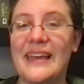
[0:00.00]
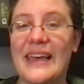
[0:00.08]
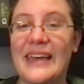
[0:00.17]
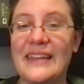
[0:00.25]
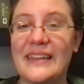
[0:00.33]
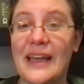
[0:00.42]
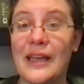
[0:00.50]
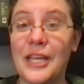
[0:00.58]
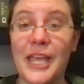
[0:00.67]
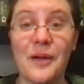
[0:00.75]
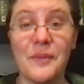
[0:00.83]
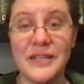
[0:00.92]
and I
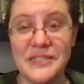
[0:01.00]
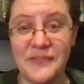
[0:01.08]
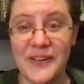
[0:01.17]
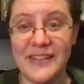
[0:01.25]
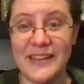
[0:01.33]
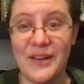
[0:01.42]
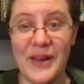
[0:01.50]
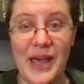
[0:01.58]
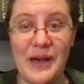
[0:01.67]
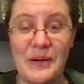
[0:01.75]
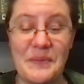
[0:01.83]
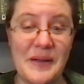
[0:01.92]
can't wait to find out
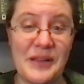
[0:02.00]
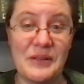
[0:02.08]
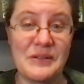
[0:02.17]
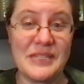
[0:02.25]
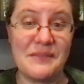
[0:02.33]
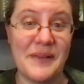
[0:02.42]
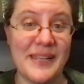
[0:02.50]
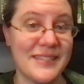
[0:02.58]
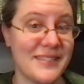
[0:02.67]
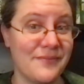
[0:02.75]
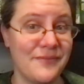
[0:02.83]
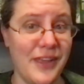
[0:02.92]
how my other
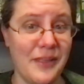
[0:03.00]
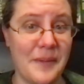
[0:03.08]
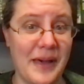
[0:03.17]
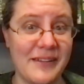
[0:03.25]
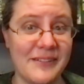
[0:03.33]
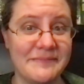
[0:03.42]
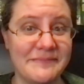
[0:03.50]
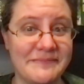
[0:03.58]
teammates feel about it.